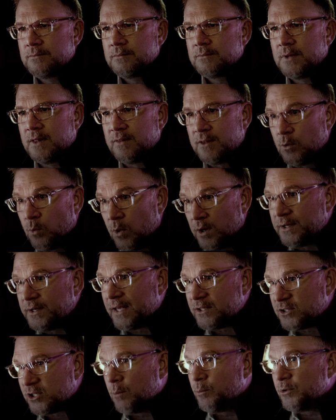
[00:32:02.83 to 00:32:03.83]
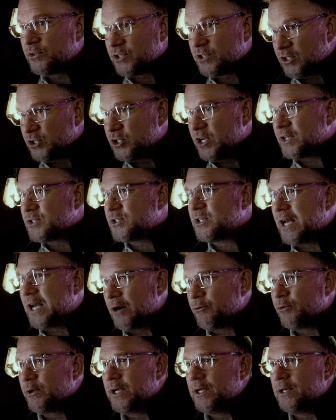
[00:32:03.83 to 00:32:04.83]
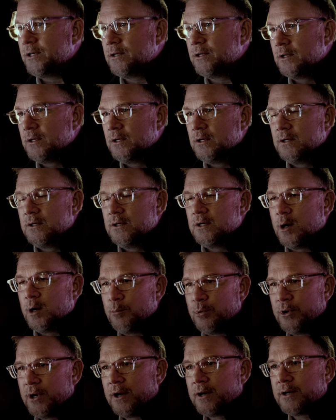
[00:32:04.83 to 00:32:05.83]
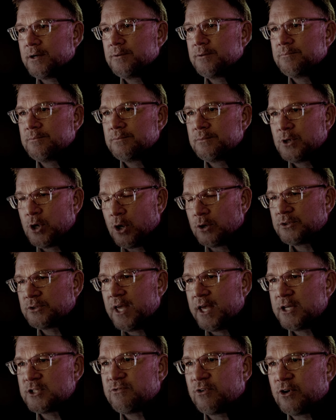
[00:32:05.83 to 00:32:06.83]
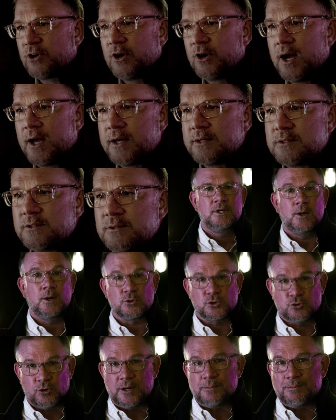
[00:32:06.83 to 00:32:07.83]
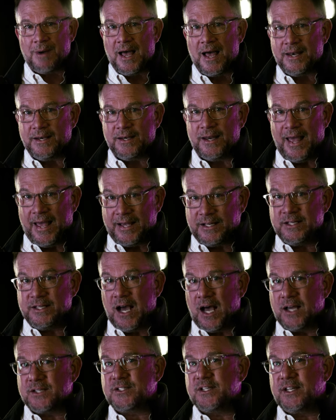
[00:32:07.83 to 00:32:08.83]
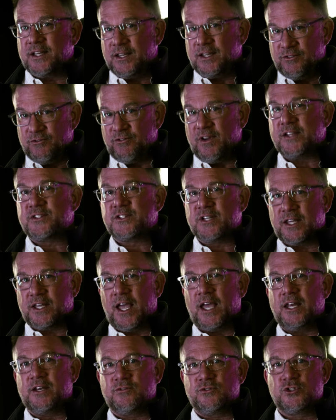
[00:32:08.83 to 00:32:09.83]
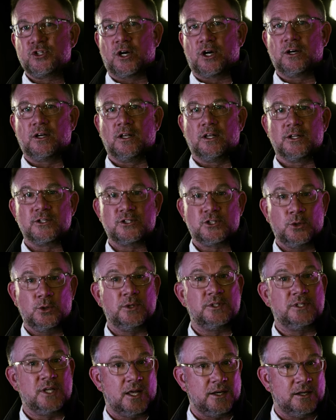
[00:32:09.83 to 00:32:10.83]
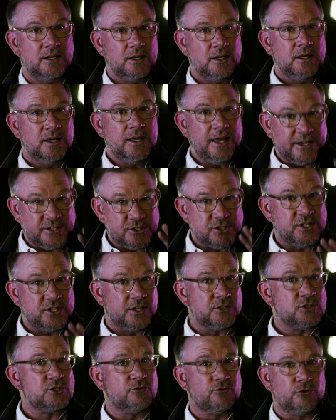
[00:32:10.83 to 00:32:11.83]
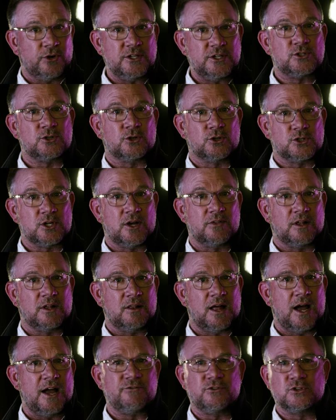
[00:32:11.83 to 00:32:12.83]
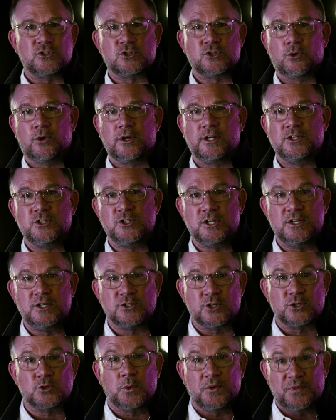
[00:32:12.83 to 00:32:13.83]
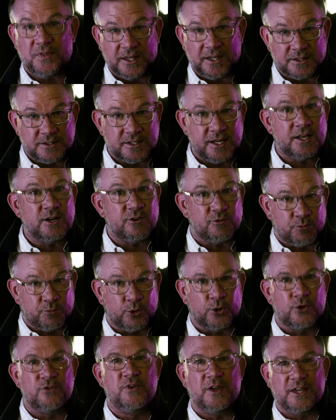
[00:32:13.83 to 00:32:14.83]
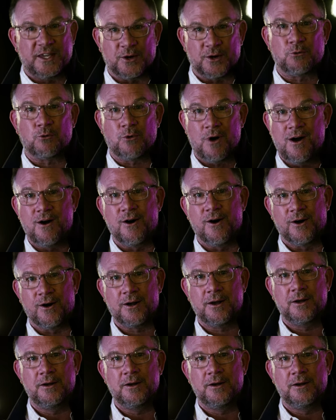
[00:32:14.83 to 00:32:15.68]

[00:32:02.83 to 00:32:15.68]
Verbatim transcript: And then one day someone suggested I read a book called Case for Christ. It was written by an agnostic investigative journalist who had done extensive research on the life and story of Jesus with the intent of proving it wrong.